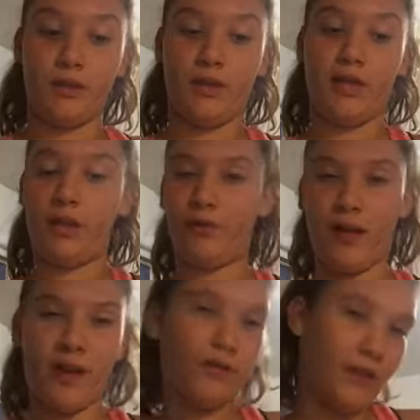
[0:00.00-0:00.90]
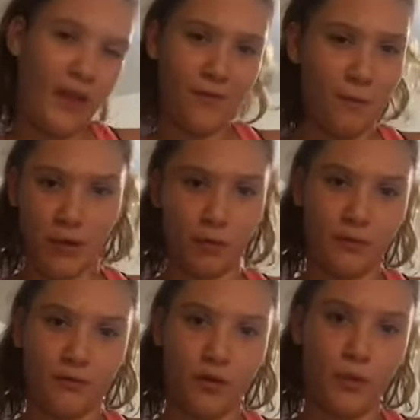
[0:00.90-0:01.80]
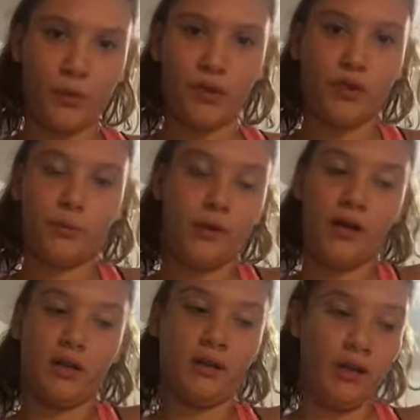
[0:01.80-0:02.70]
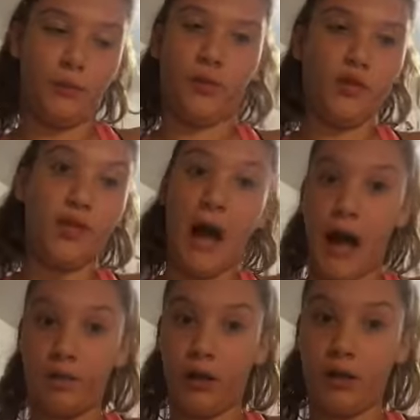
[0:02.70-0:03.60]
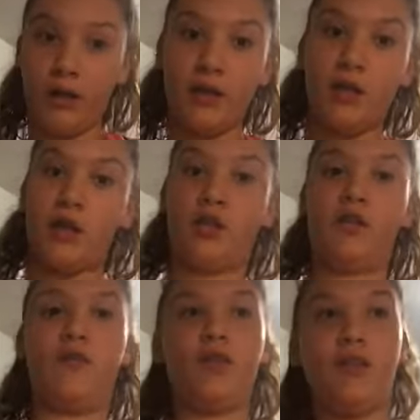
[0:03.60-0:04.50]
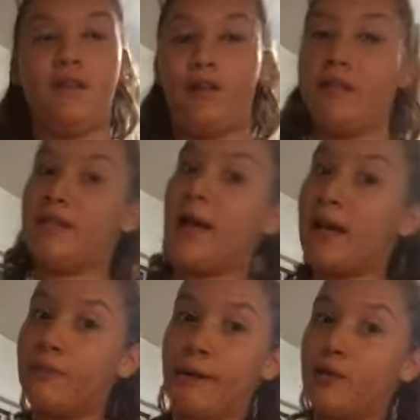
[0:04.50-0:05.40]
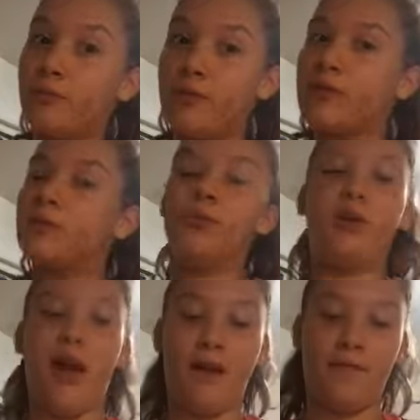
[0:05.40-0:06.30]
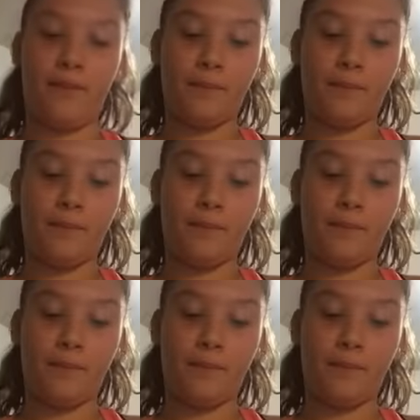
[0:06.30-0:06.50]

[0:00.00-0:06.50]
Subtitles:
I don't really have a measurement for it. We just spread on, like we just eyeball it. So if you're looking for exact measurements, we don't have it.